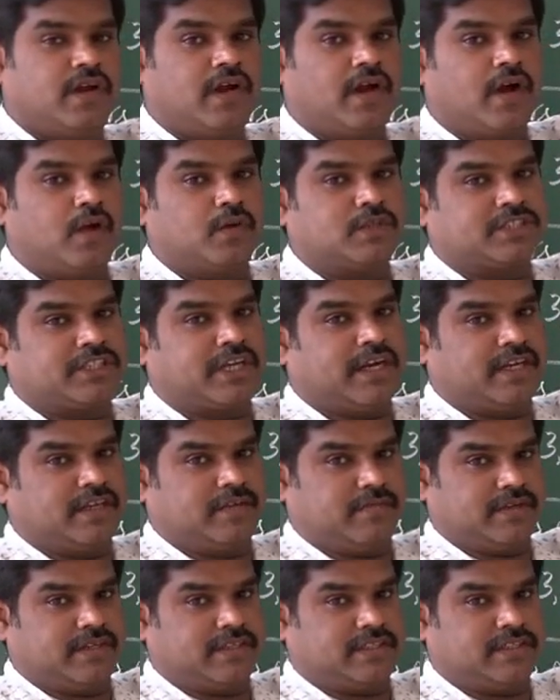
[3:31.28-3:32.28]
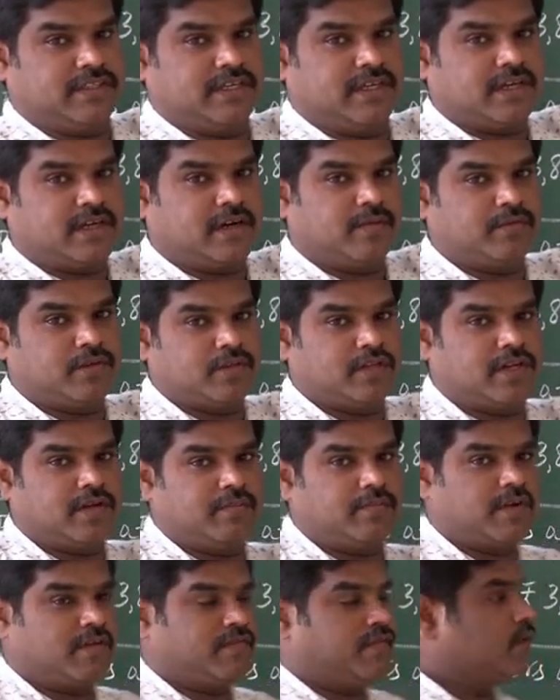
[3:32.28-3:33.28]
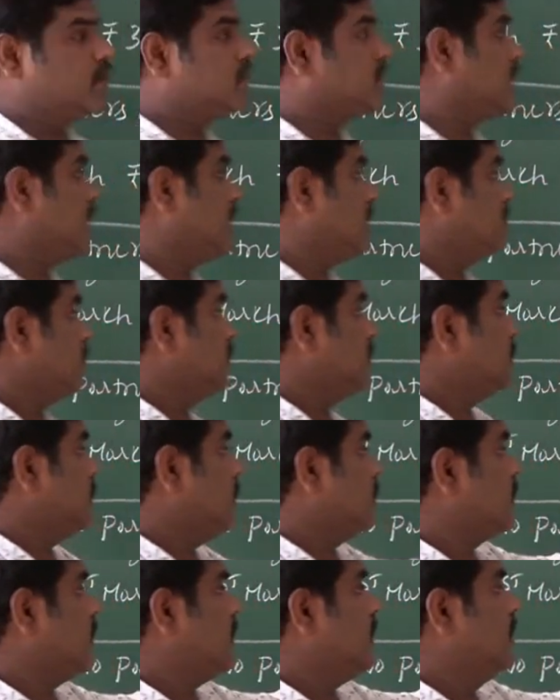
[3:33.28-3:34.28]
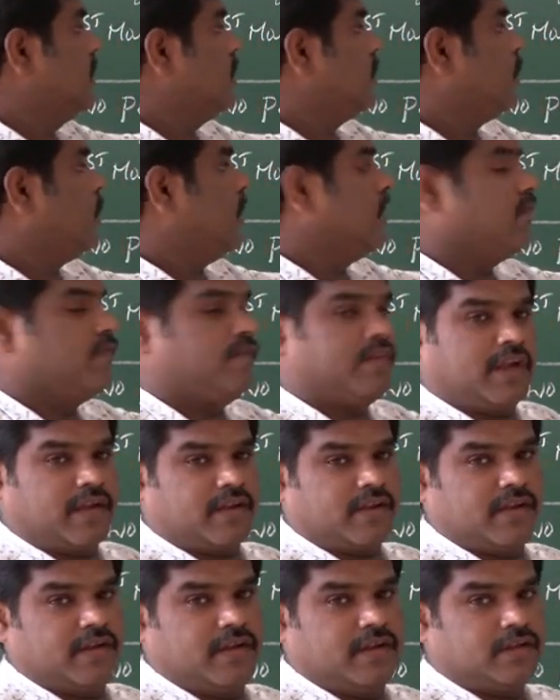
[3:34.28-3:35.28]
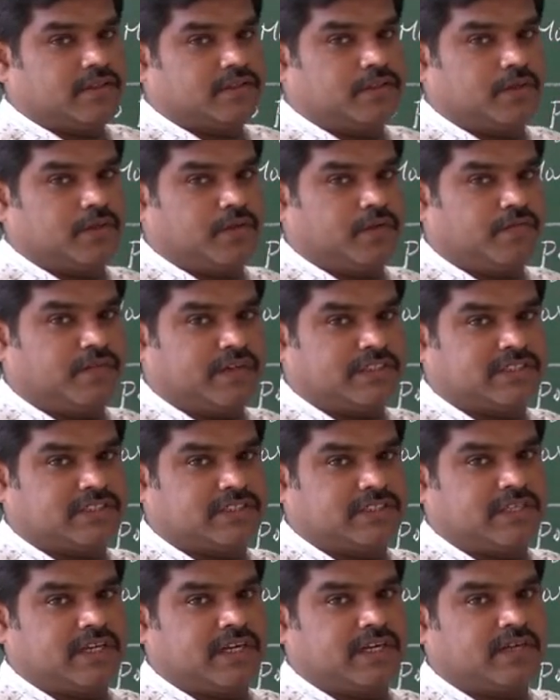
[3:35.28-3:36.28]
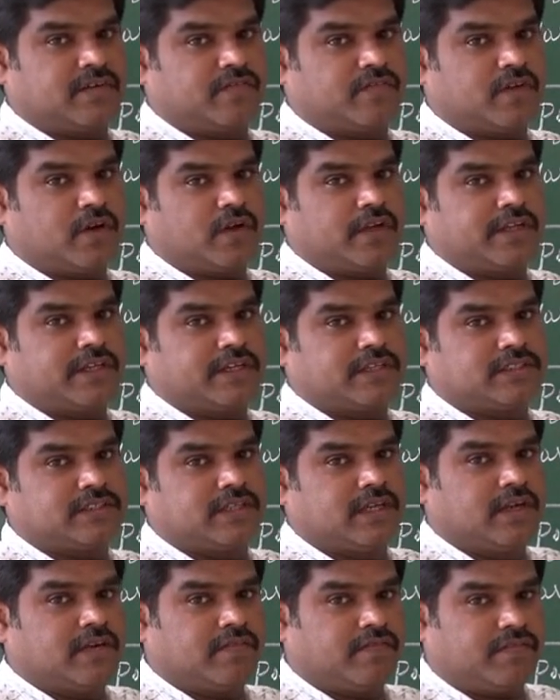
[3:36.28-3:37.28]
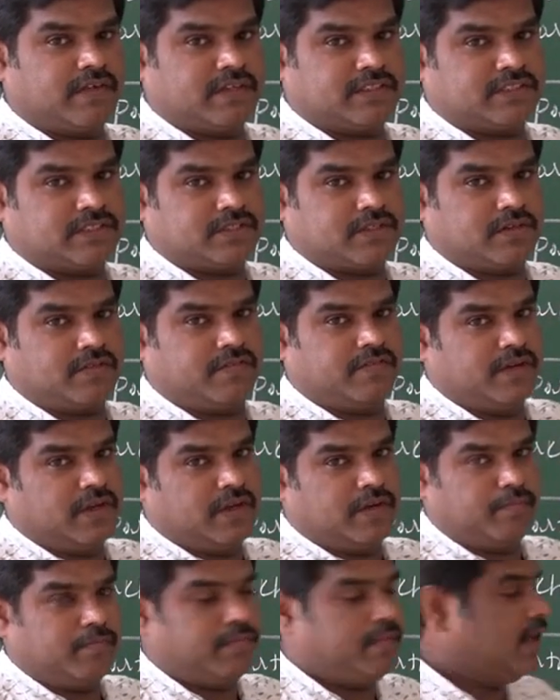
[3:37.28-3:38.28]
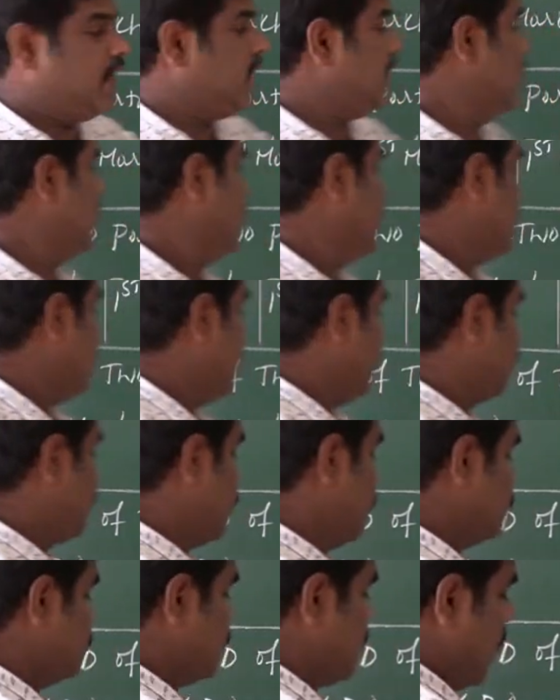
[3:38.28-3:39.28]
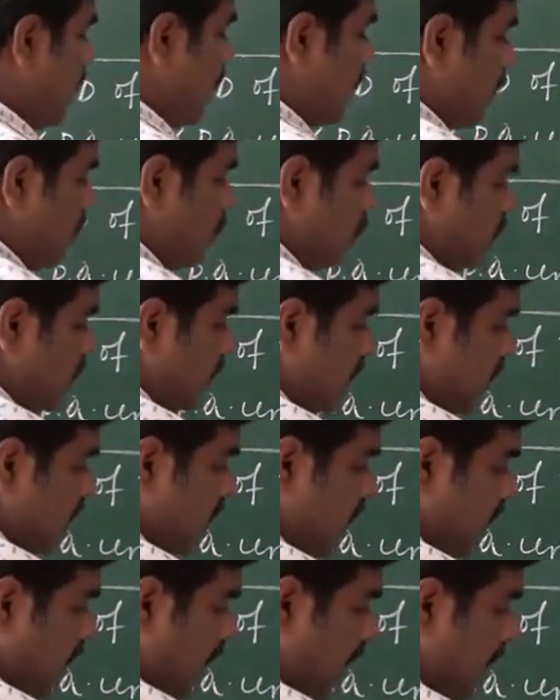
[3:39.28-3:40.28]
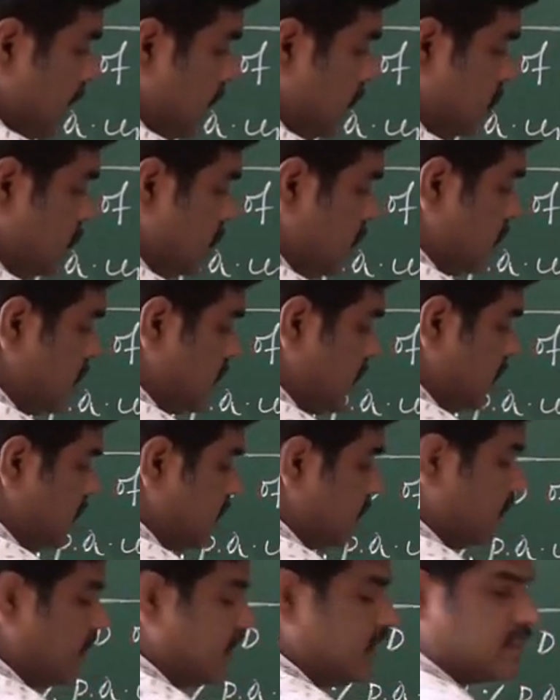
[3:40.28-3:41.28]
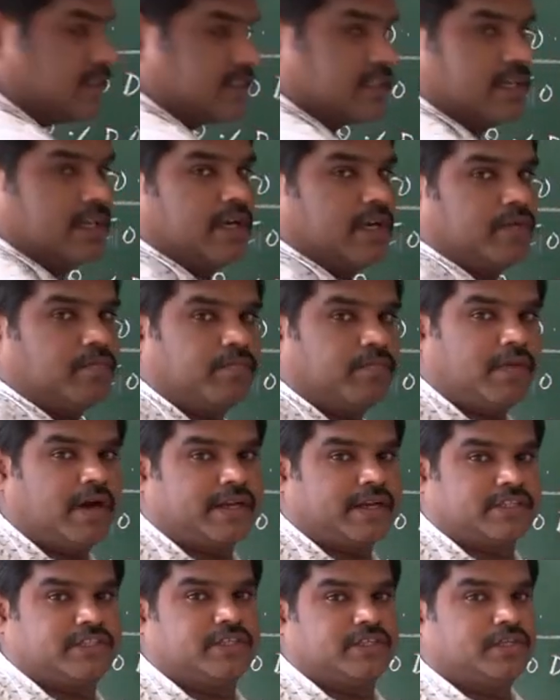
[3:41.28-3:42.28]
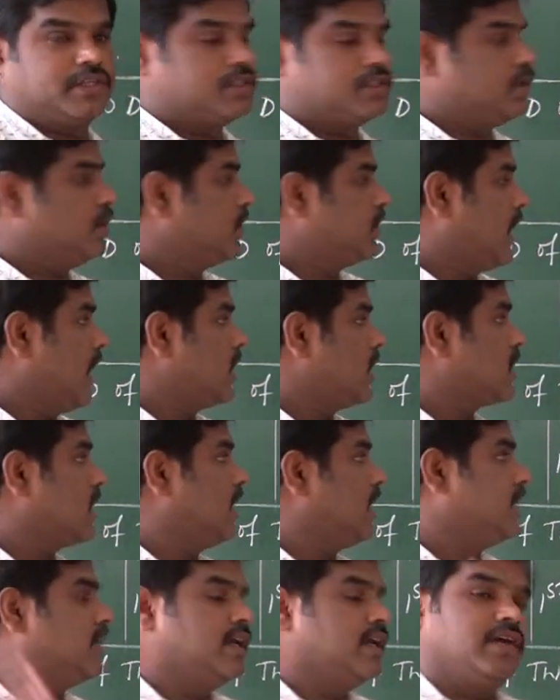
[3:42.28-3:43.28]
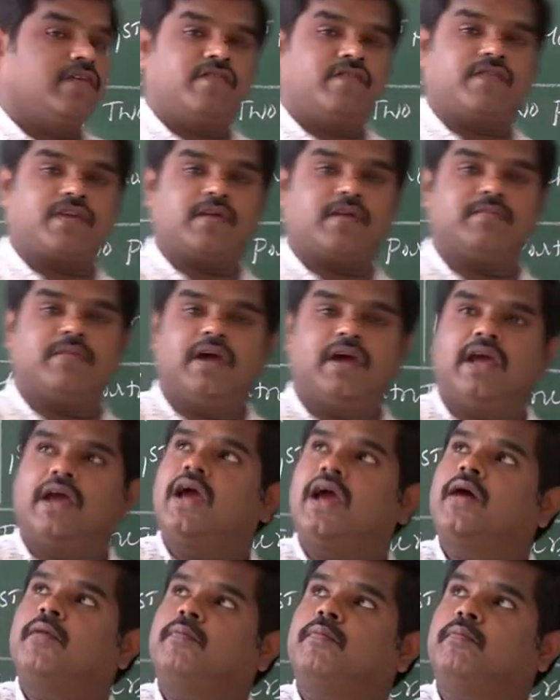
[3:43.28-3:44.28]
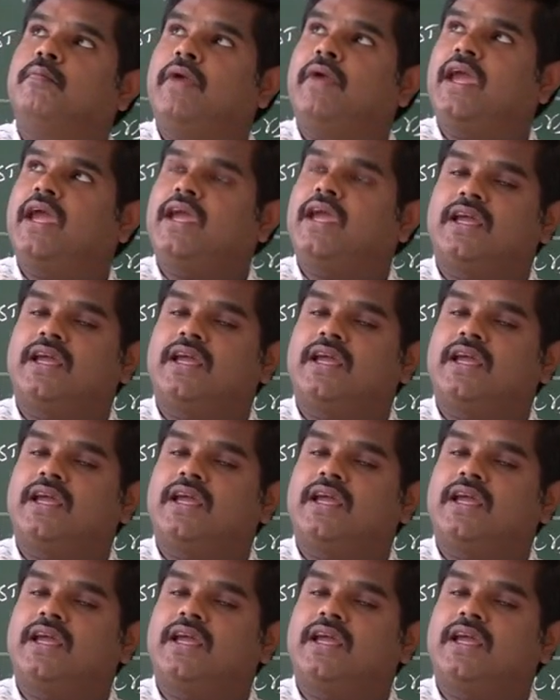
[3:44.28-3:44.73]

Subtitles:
outstanding months. Come to the number of outstanding months. Okay, 1/5. So first date of drawing is 1st of May. Of course, accounting year ends on 31st March. So calculate from May,